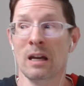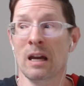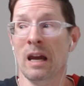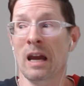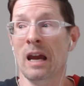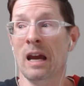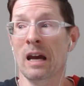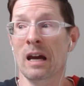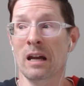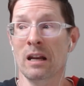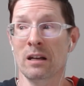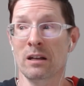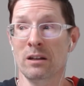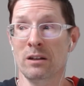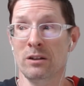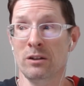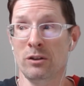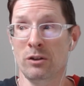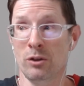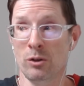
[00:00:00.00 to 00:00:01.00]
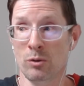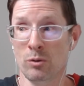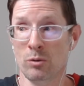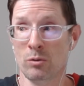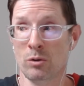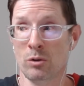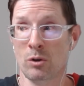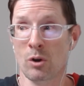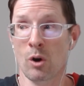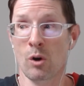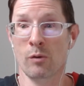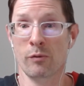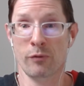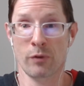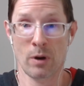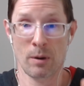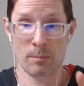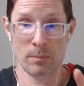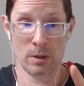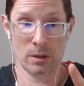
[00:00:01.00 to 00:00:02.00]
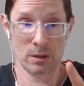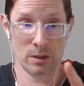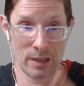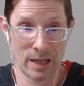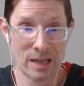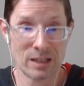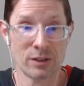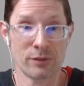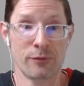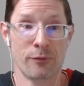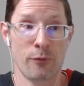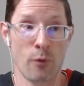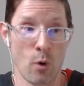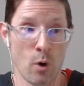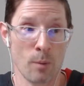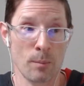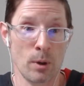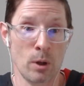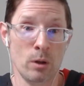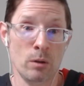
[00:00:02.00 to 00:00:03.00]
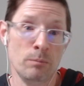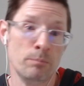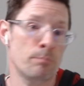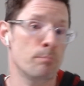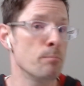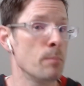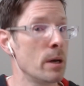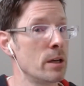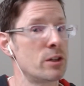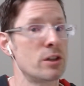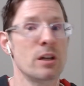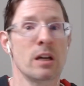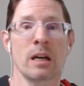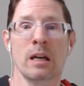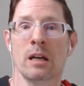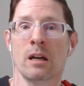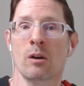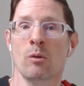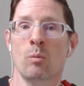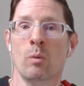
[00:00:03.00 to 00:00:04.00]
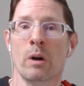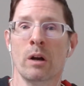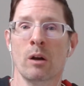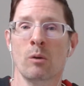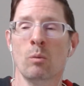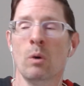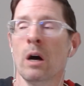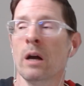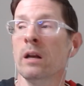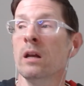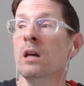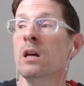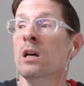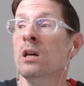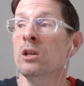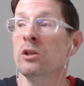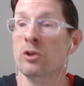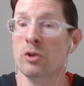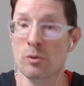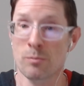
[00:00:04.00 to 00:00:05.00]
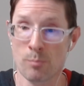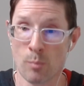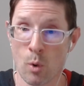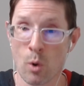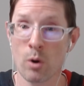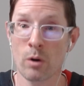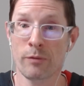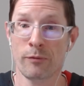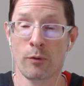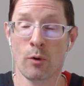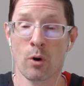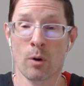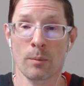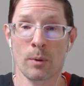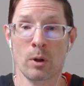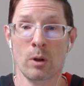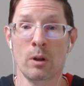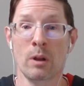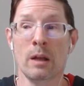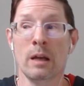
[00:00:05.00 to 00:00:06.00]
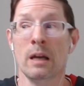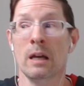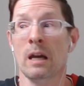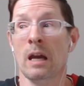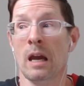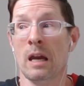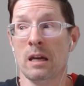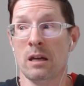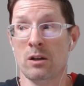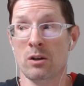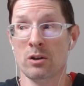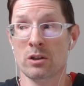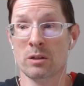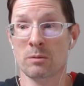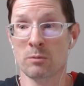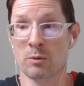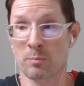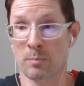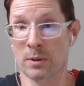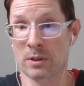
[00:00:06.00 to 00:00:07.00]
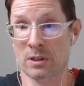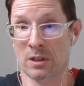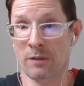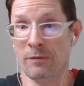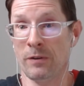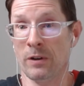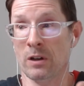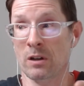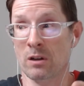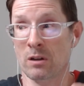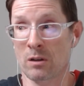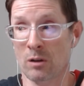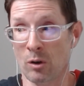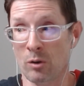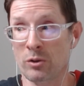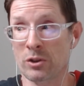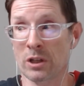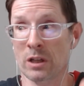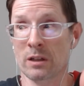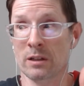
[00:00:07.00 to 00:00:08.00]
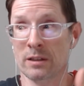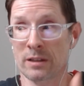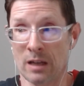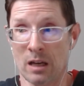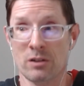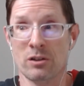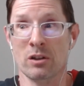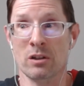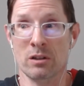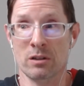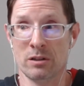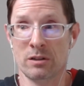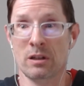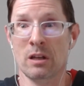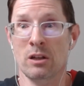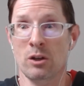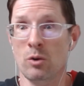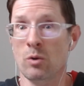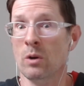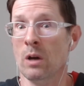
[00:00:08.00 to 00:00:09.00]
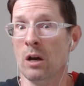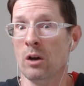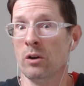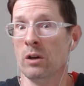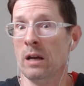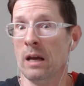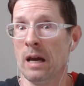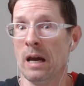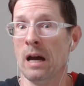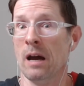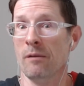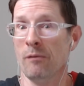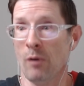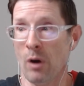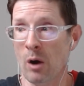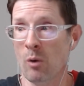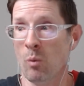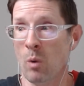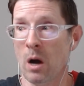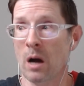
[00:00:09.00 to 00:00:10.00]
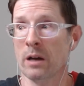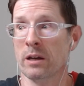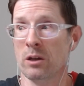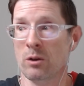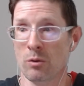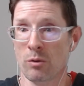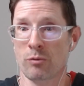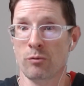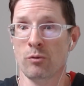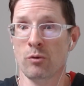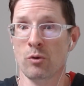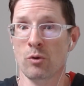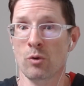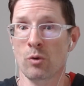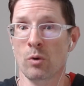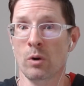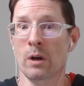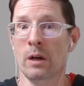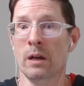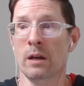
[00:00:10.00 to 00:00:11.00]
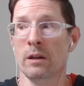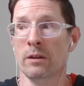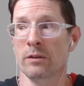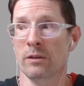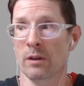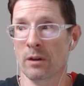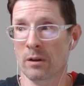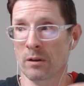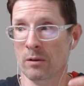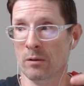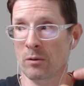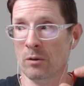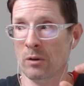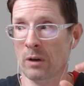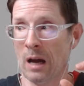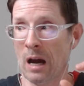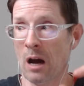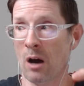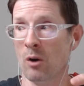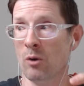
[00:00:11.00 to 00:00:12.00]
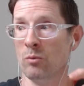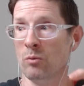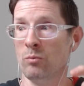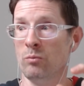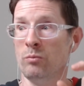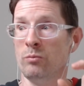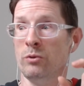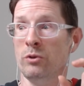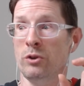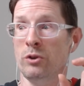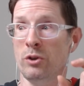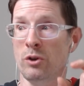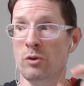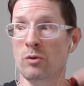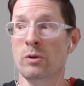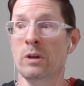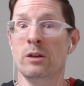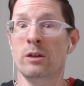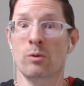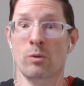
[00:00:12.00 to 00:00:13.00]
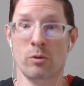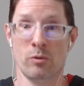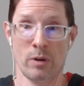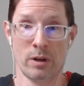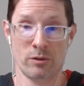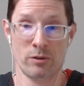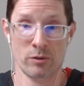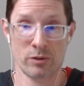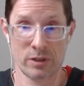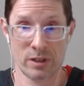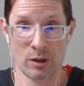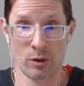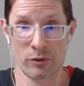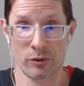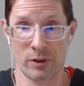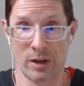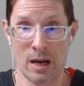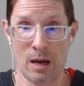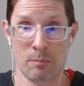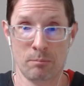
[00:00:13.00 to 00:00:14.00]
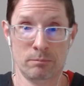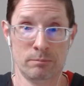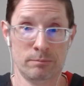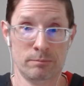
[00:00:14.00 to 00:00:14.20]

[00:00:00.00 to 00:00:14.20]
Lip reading: And you go from less formal, mentioning it in a one-on-one, to more formal, hey, here's some specific coaching sessions that you and I are going to have where I walk you through how you need to address your skills gap.